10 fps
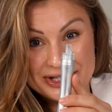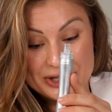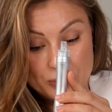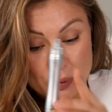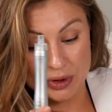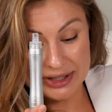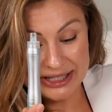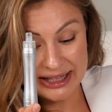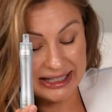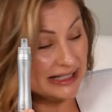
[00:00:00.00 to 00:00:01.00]
is the wand,
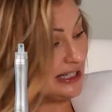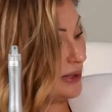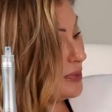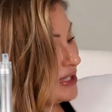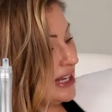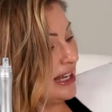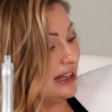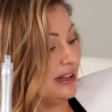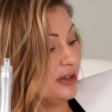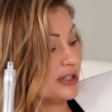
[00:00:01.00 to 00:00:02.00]
the tips,
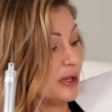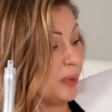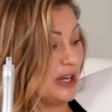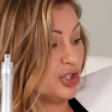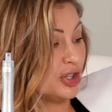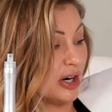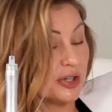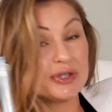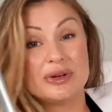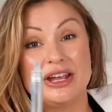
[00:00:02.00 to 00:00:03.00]
and here is the waste
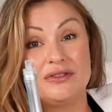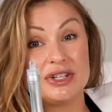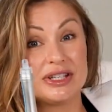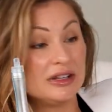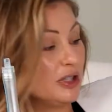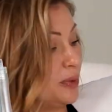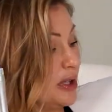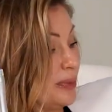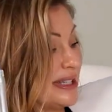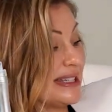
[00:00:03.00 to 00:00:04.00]
jar. So everything that will be